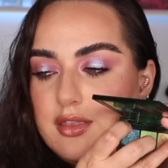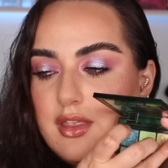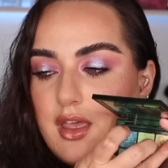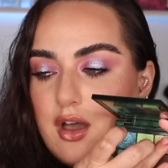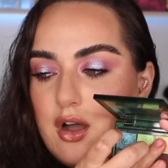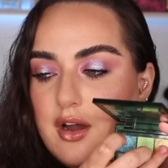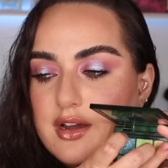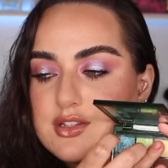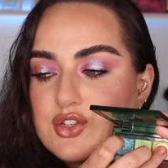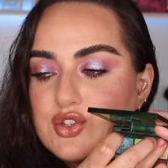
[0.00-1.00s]
They
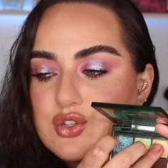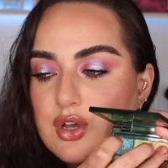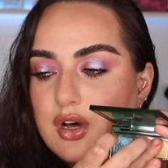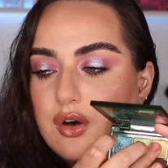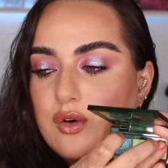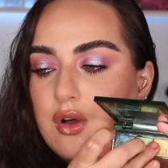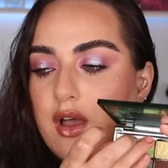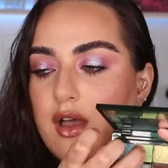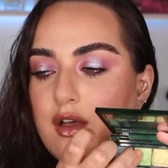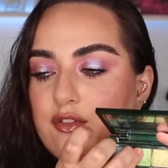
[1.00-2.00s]
are so
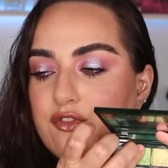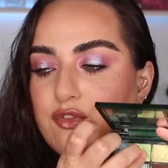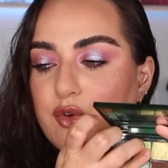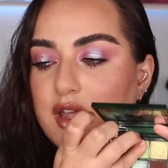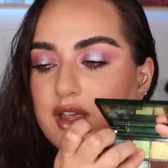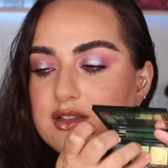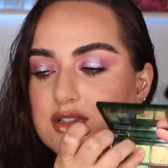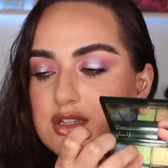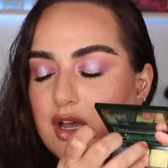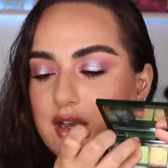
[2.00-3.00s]
freaking
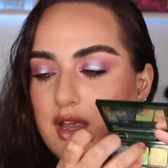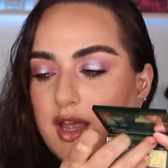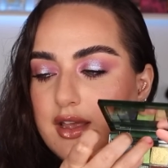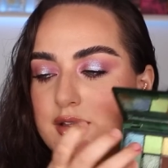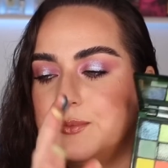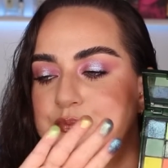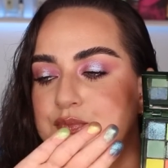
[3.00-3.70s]
stunning.